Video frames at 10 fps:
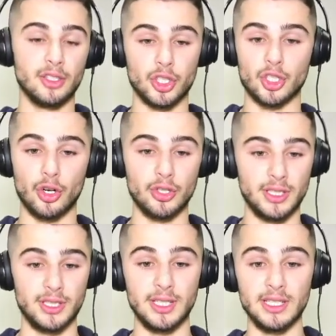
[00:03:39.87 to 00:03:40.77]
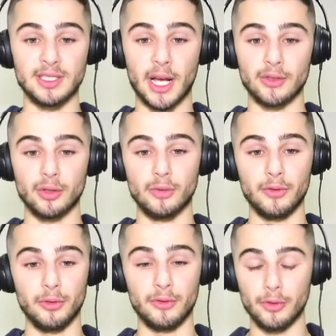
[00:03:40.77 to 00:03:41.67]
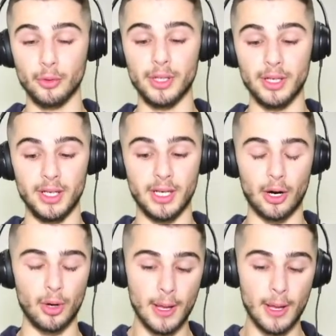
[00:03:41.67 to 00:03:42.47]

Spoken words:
Just shows his tactical fluidity. Now,